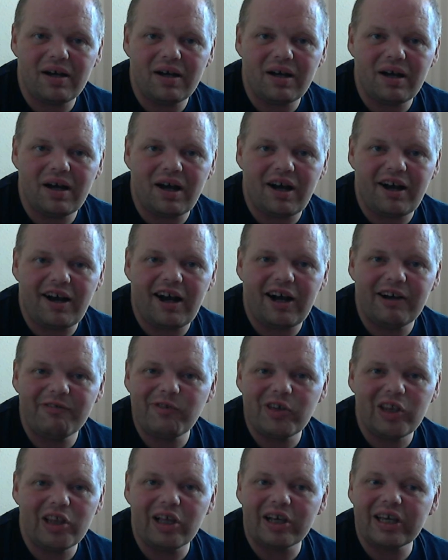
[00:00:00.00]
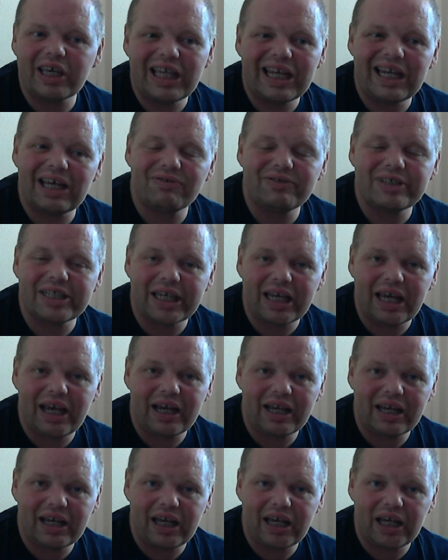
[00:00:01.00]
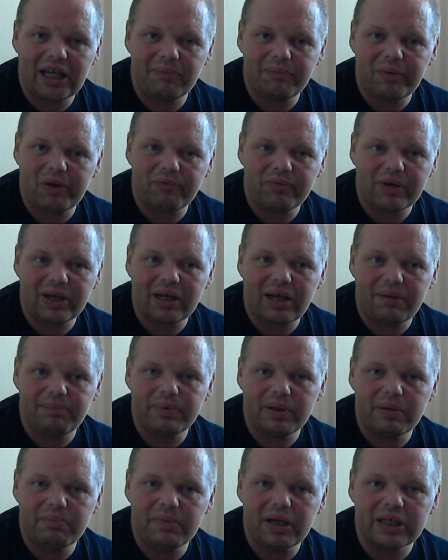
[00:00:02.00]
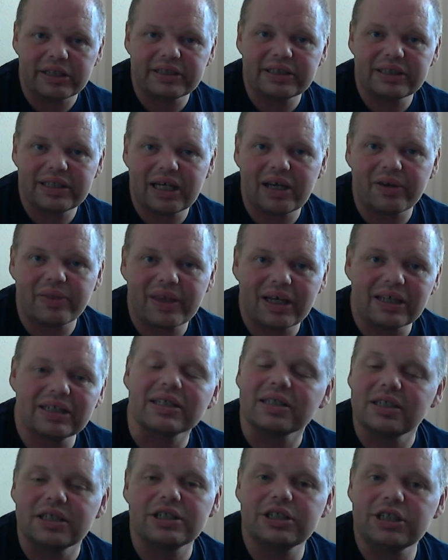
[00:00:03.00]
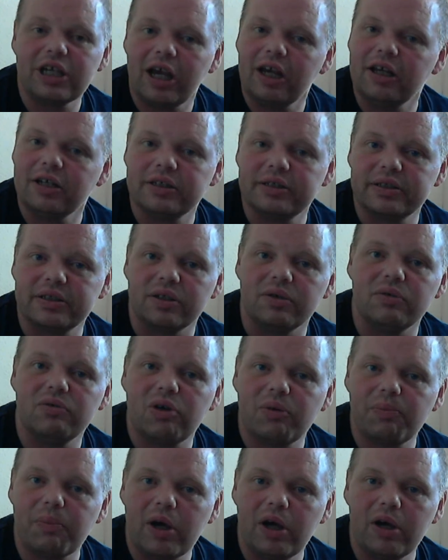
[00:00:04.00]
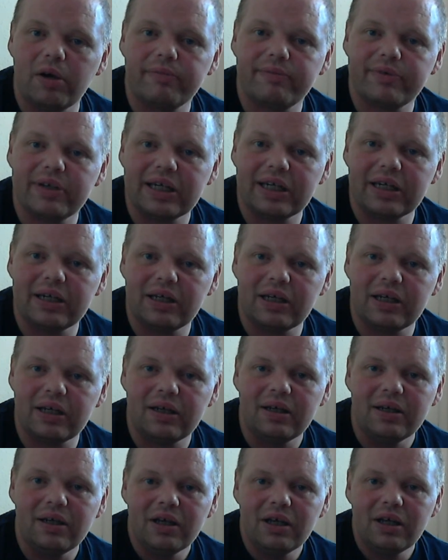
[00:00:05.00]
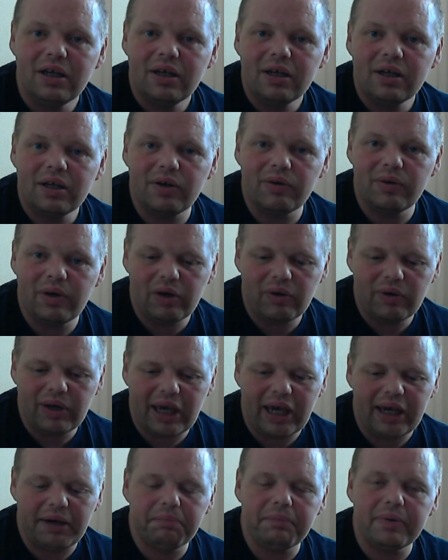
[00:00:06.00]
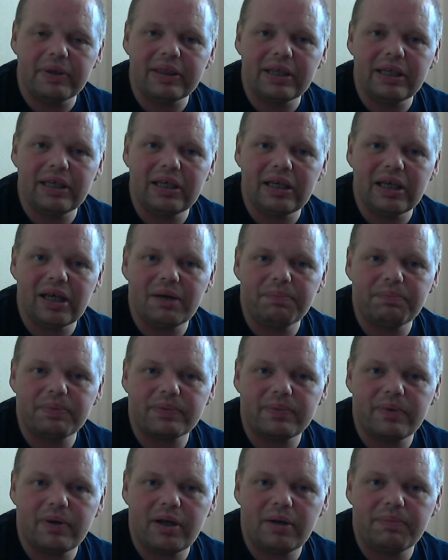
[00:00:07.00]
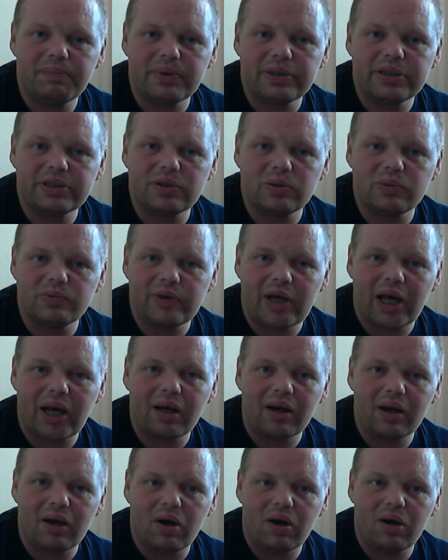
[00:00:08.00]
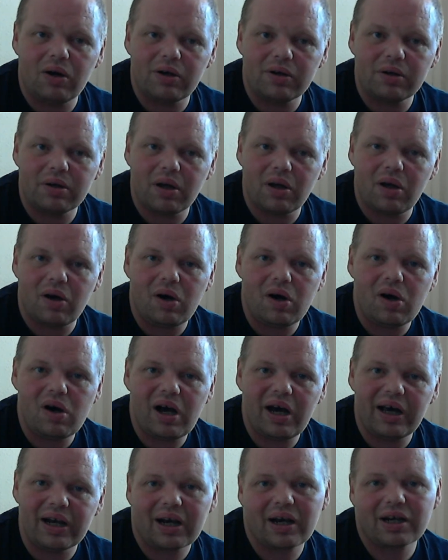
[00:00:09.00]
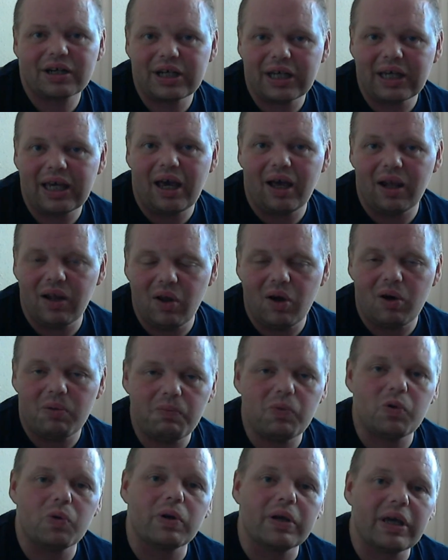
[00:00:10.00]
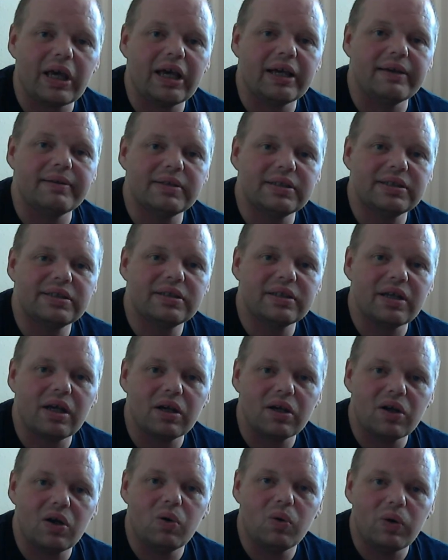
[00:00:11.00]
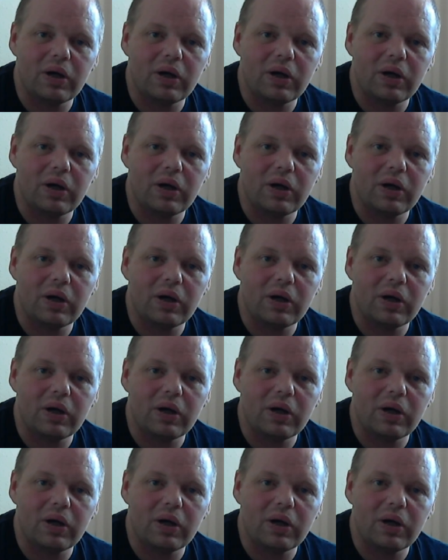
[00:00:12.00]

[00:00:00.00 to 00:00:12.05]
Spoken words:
I've been lucky enough to get a game every couple of months. Now, that's going to change soon. I'm hopefully going to, you know, get in with the Bristol Vanguard lot and actually get a lot more games going.